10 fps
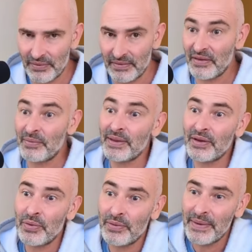So the
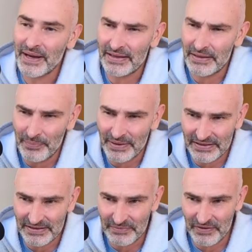player with black didn't play
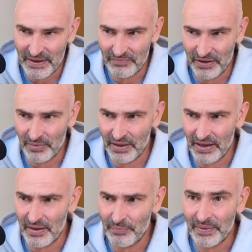c5 right away,
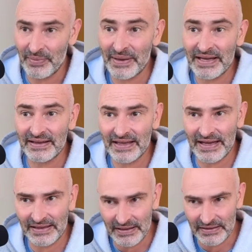but played
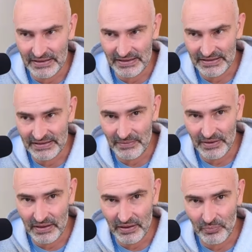knight to
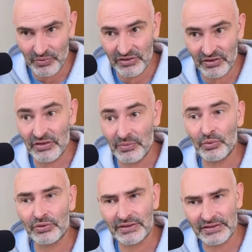d7, which still
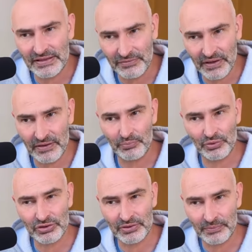supports the c5
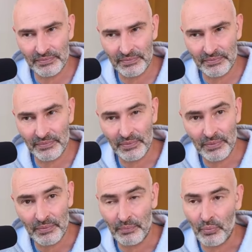push.
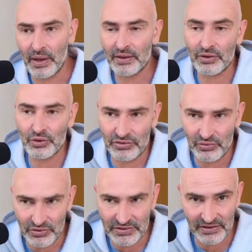One could also
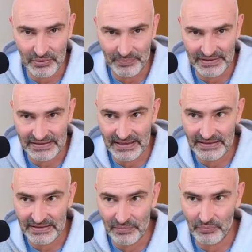consider
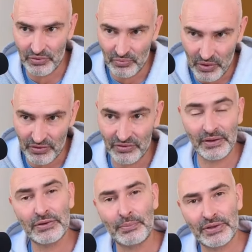b6, which would also
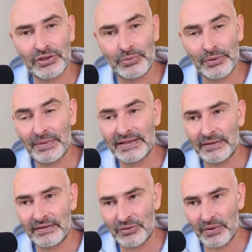give the bishop the
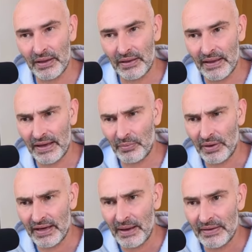b7 square, and would
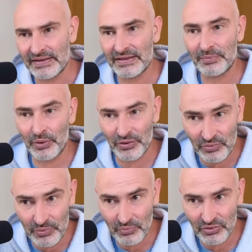allow the c-pawn to
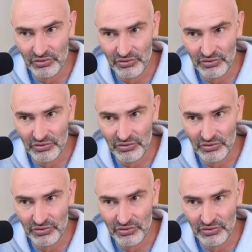be pushed to